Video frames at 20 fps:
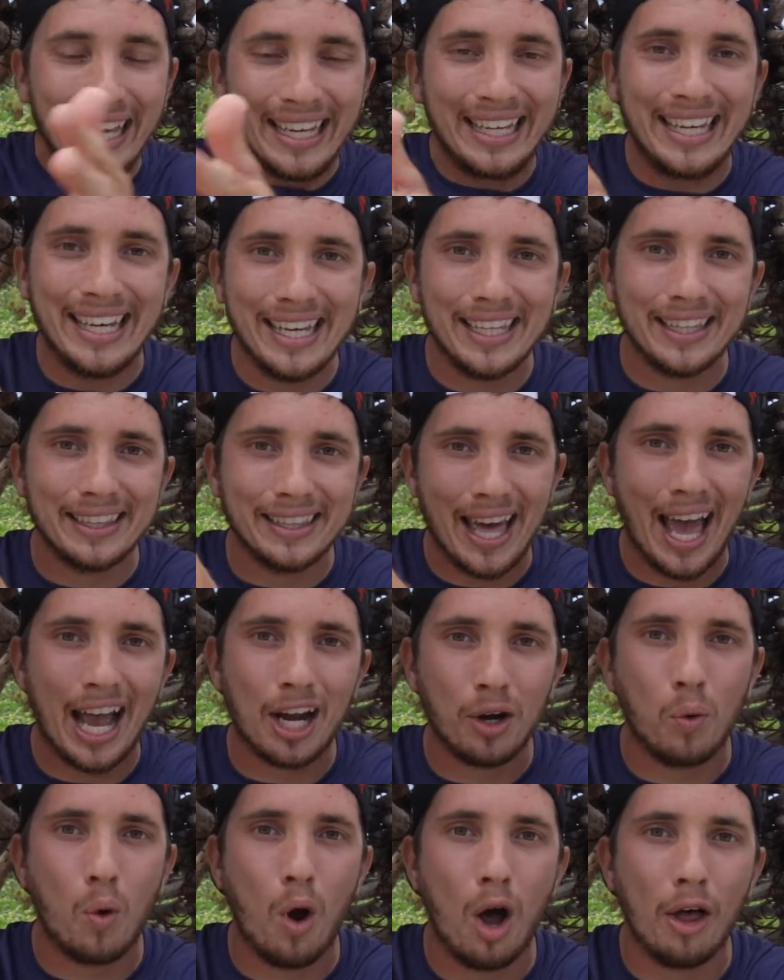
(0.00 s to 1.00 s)
get
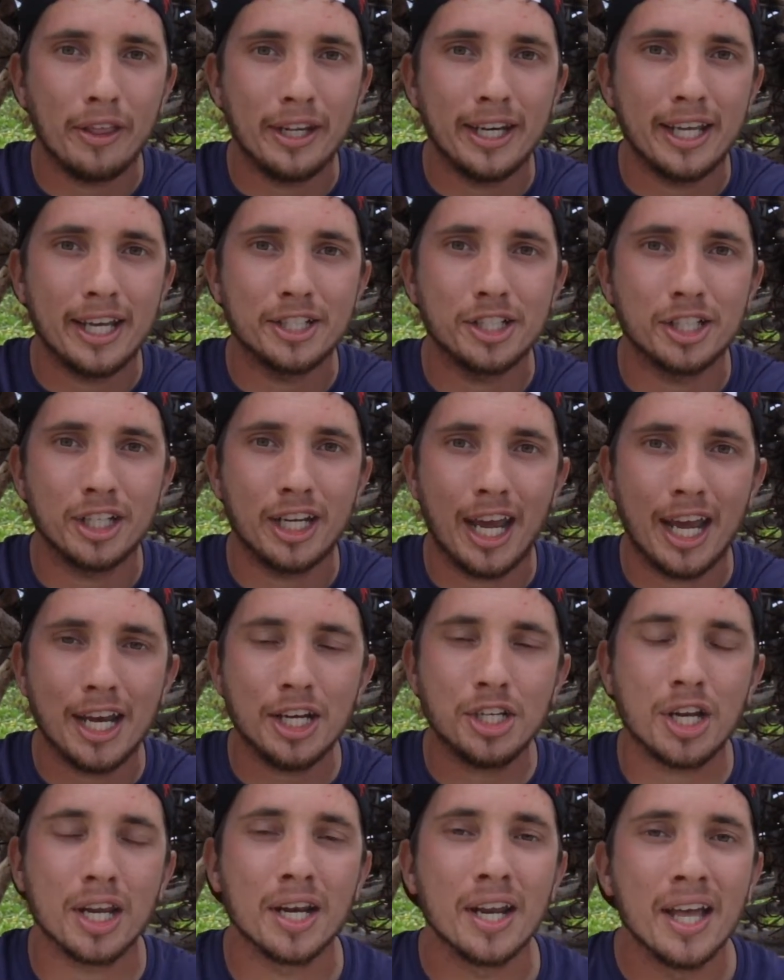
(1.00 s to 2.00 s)
that quality
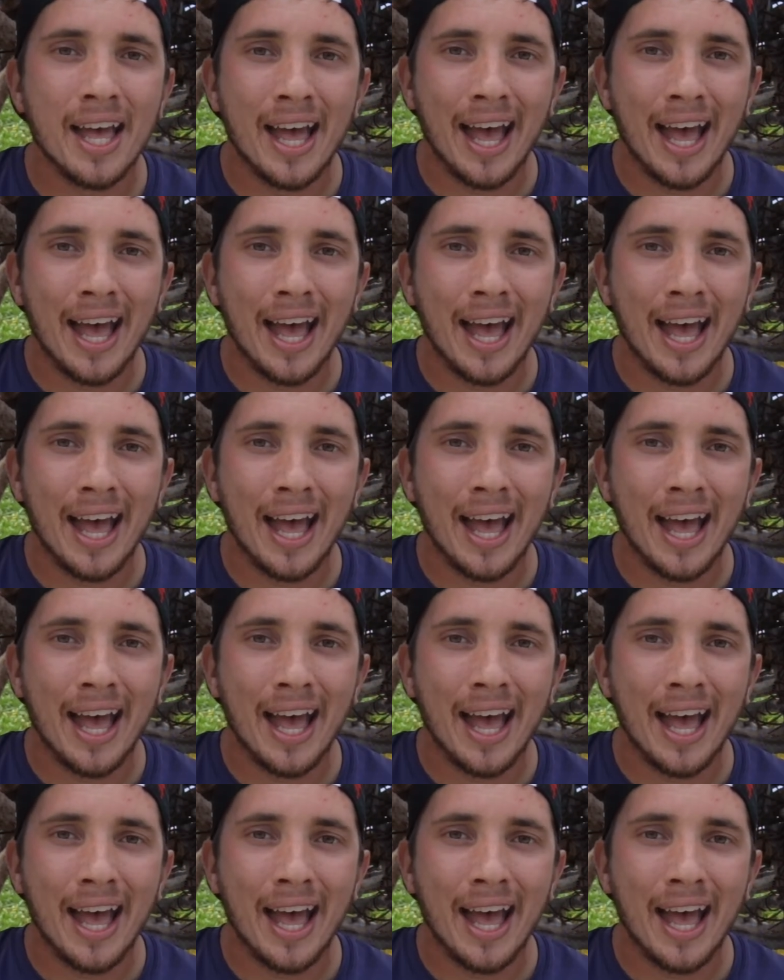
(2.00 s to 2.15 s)
education,